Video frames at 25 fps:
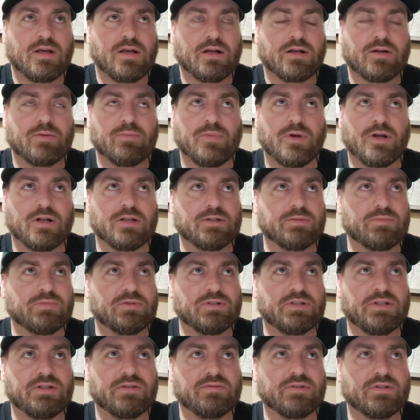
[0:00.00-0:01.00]
I could barely
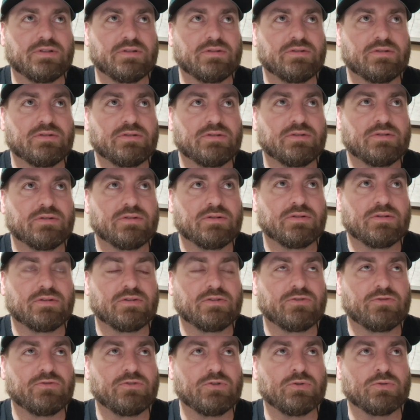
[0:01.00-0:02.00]
believe it.
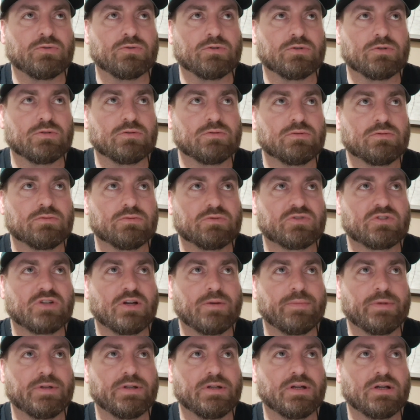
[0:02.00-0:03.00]
His funeral was
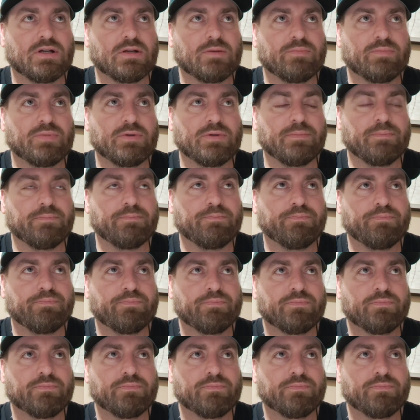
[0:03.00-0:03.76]
coming up and